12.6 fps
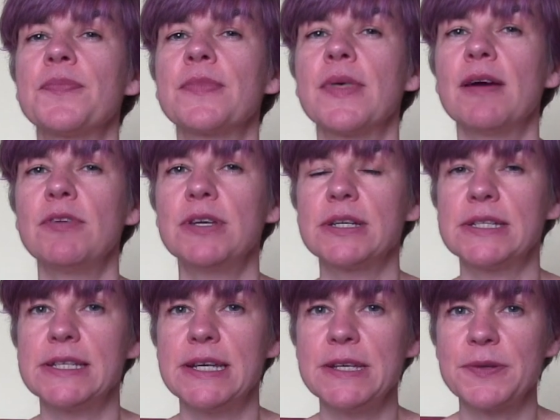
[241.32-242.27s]
Have a look
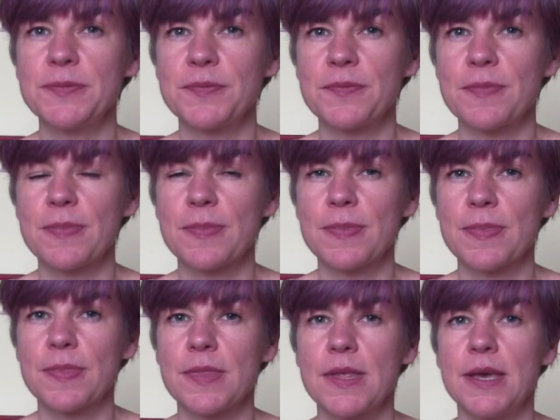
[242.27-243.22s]
at it
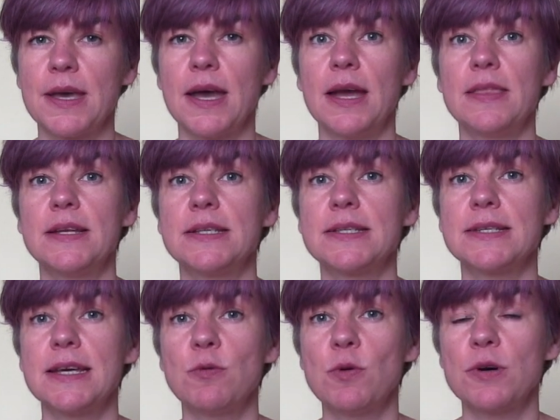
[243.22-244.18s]
and then
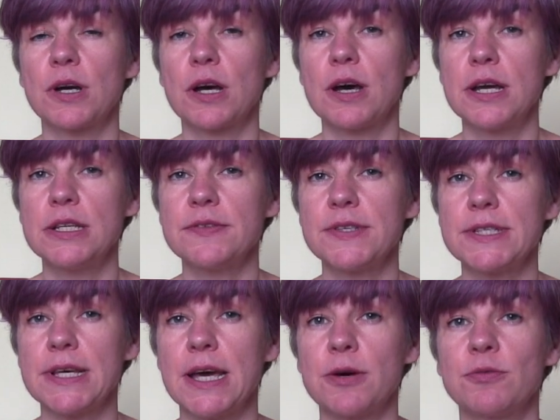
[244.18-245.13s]
see what kind of
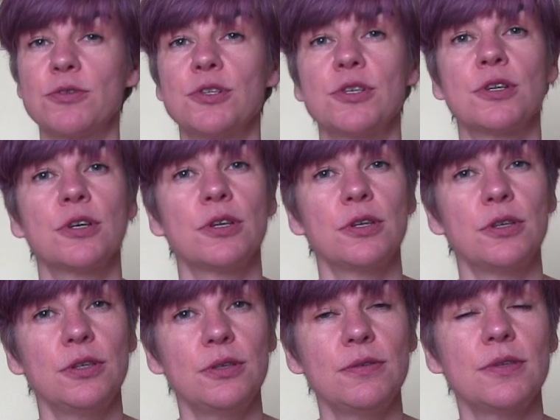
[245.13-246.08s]
sound
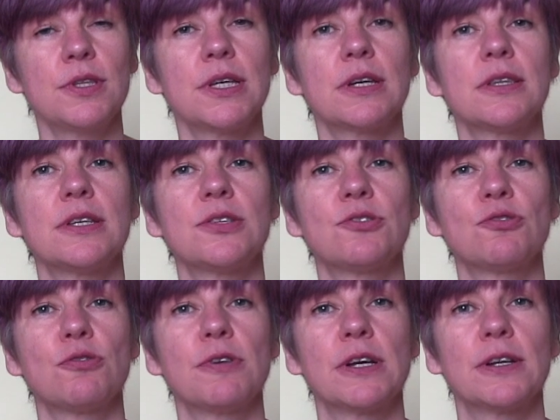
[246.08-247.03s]
you think this
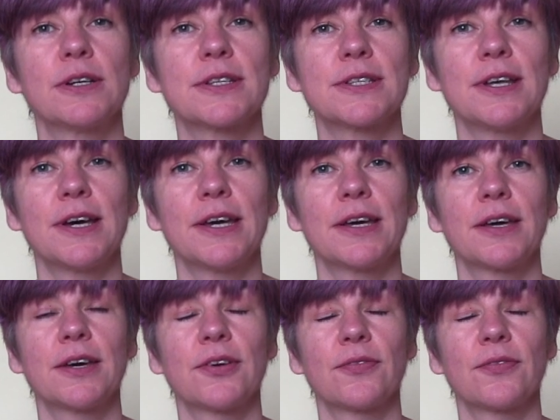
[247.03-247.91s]
drawing looks like.